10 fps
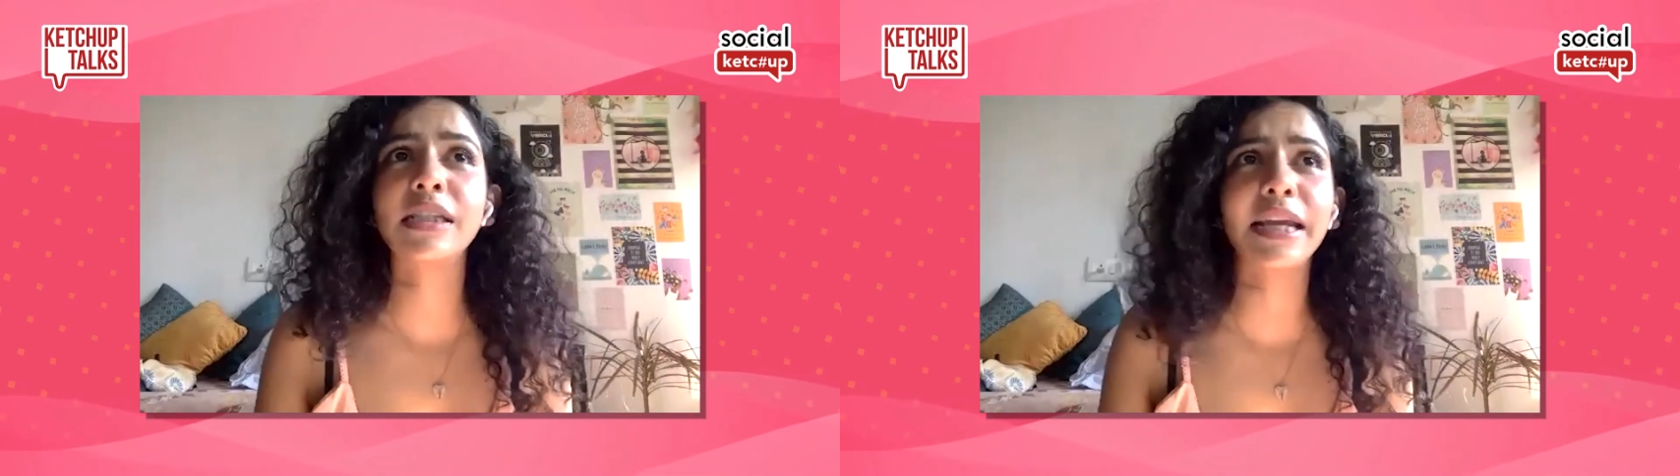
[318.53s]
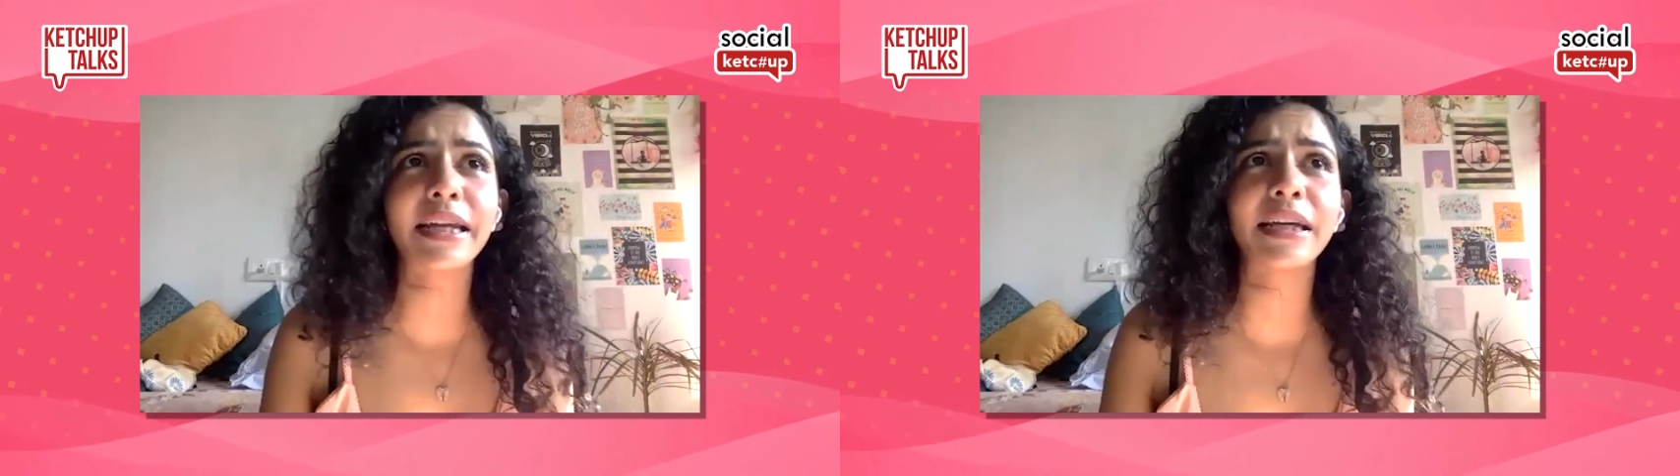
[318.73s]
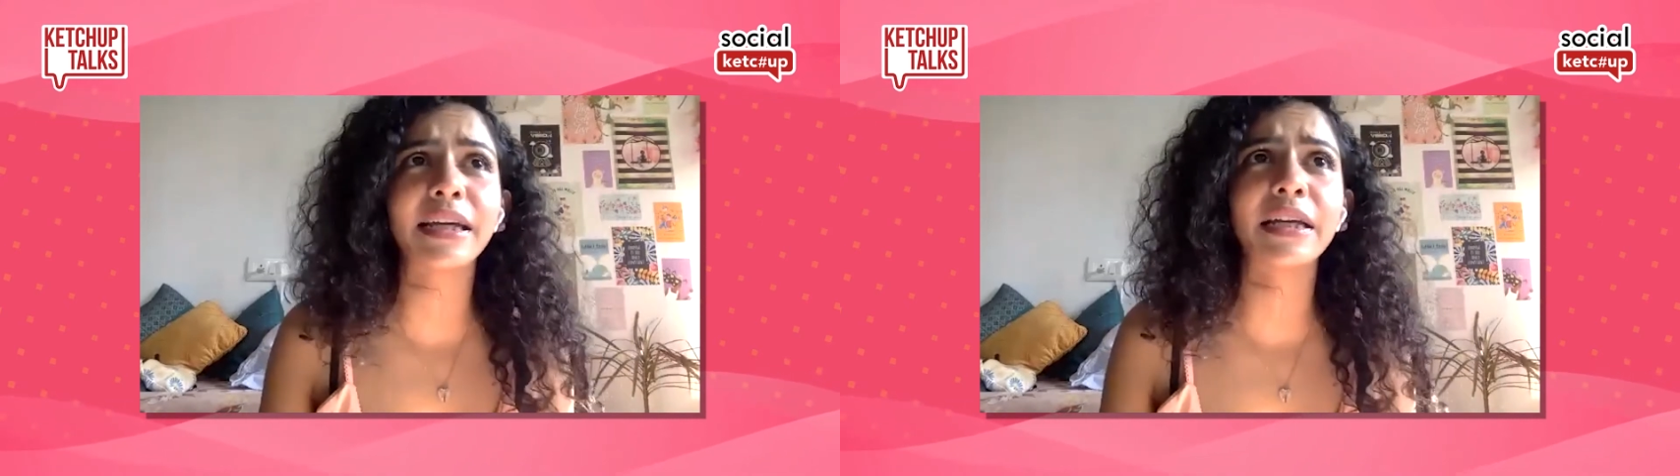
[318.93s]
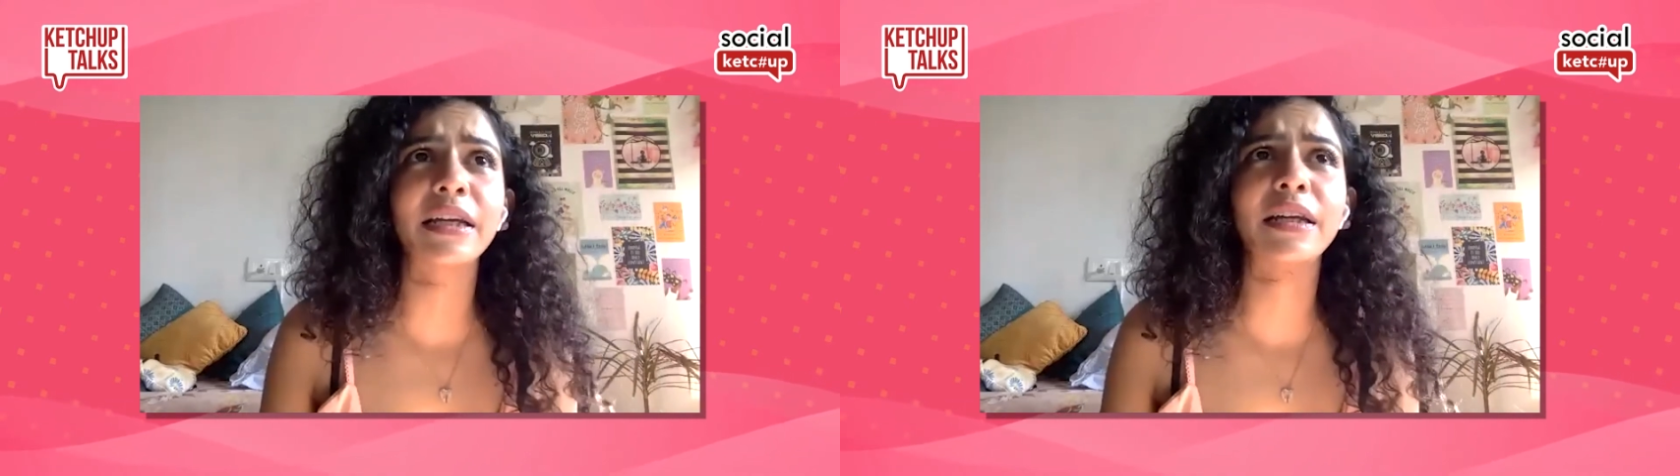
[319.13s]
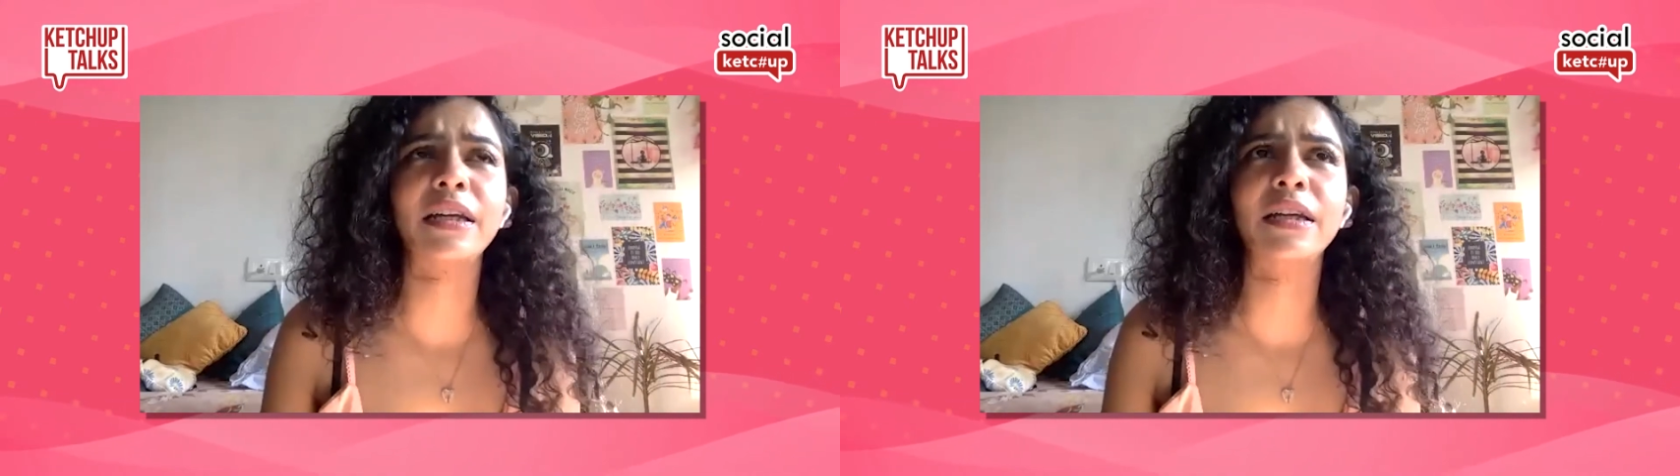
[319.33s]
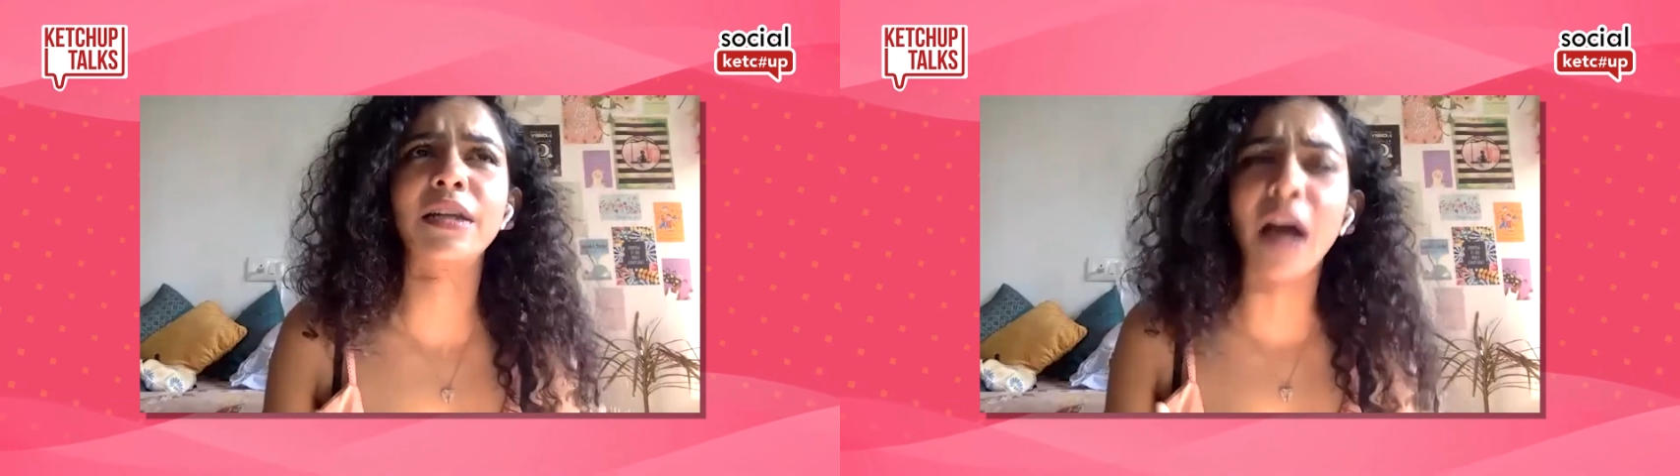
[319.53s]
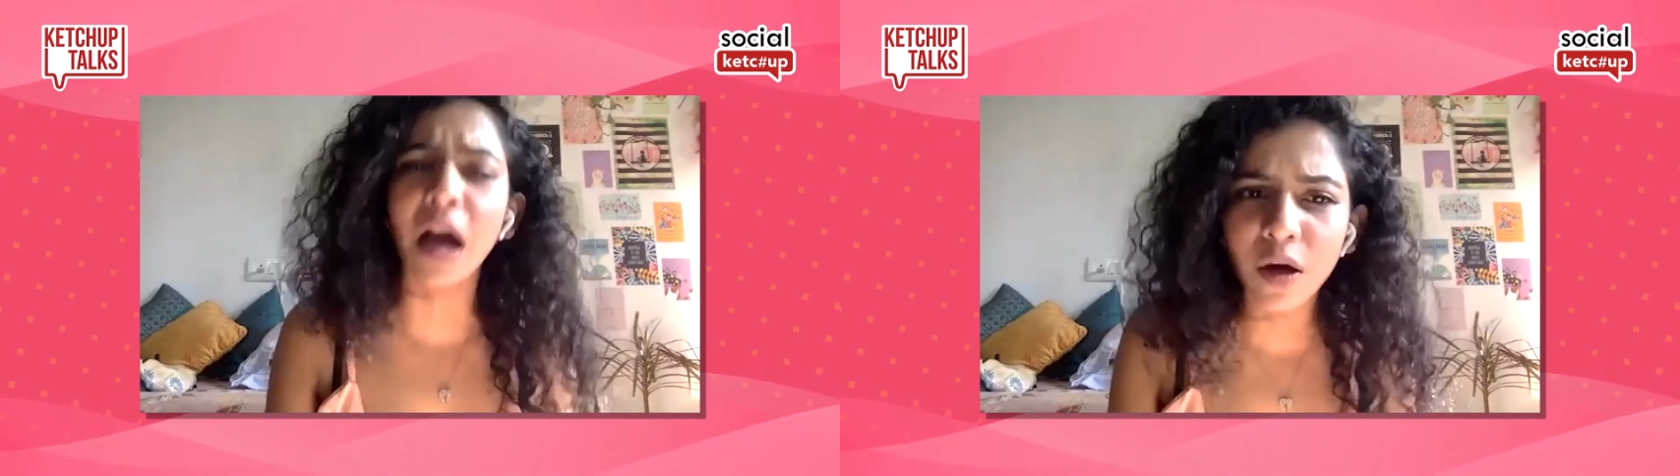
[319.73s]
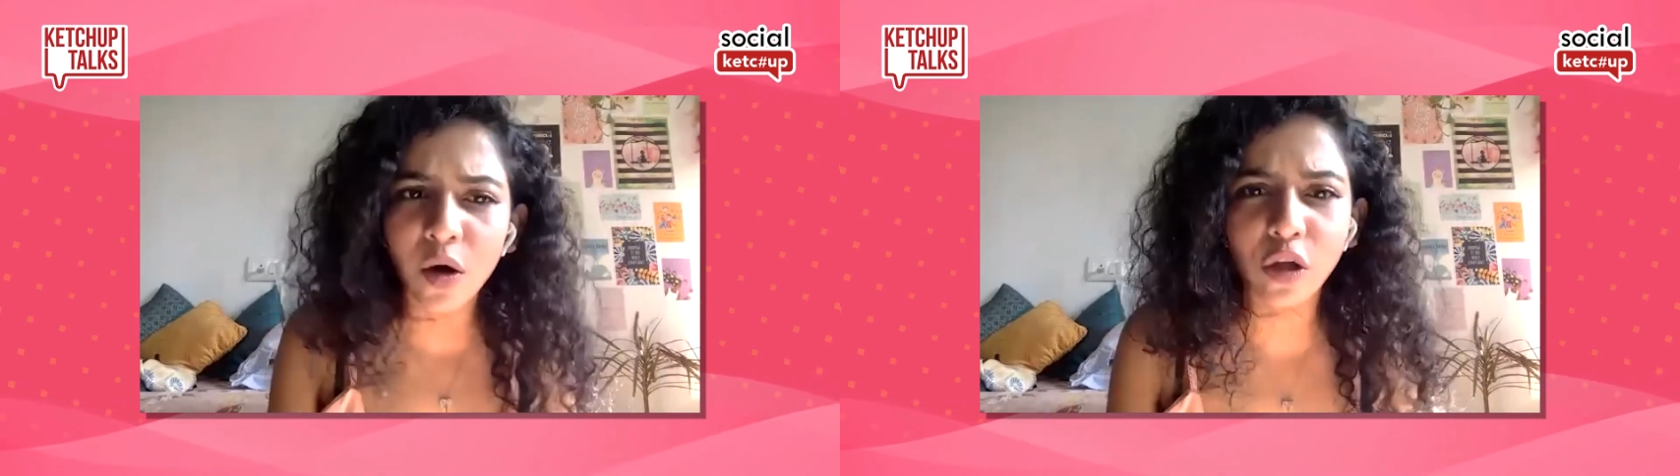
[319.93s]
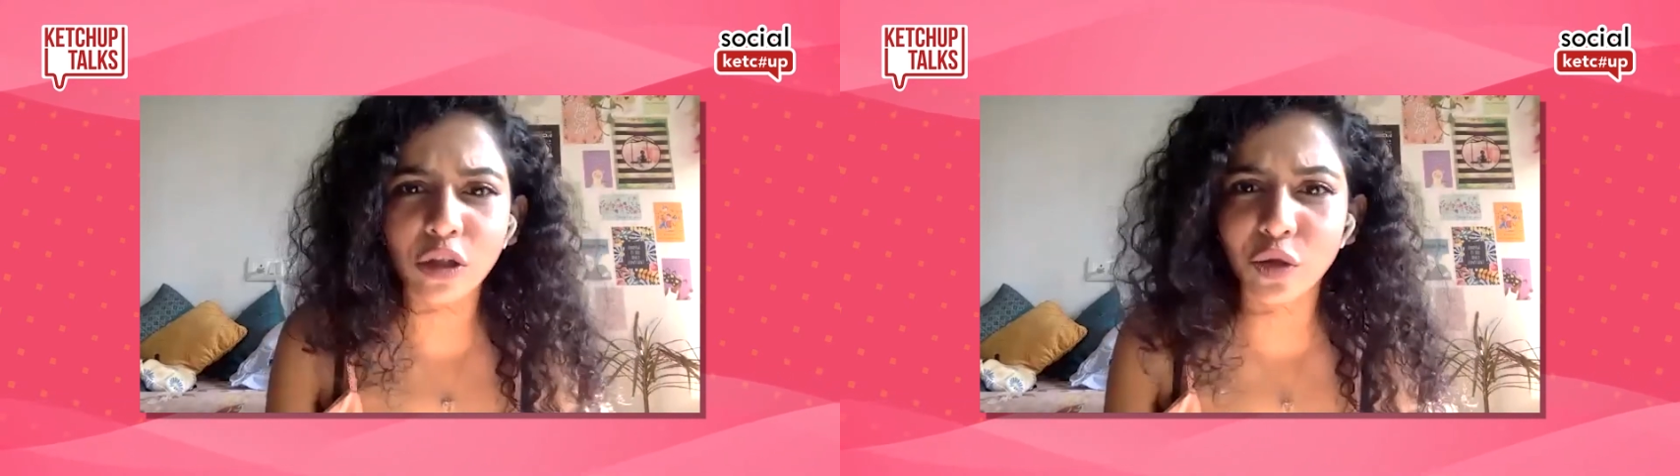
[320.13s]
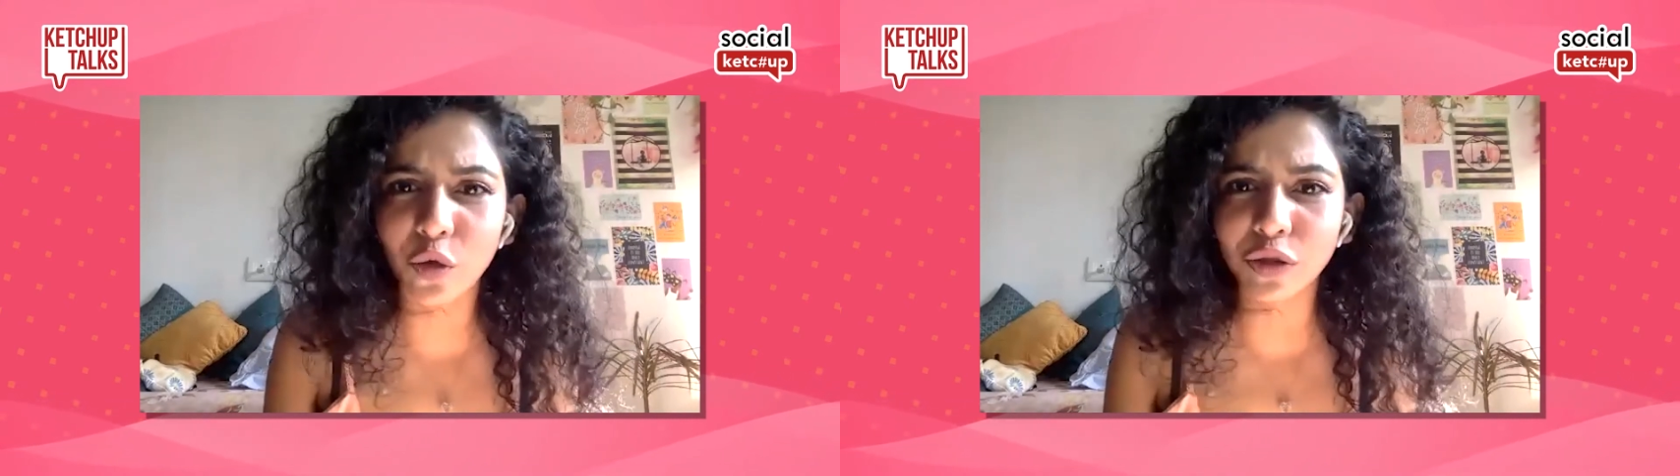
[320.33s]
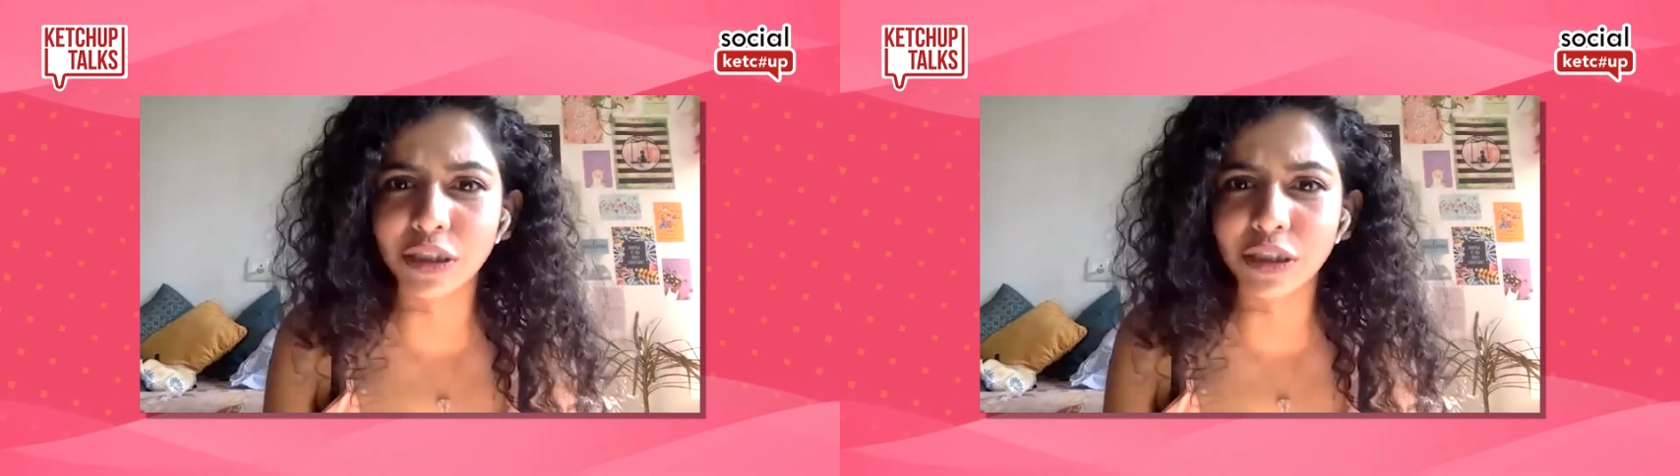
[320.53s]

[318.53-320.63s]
like young also.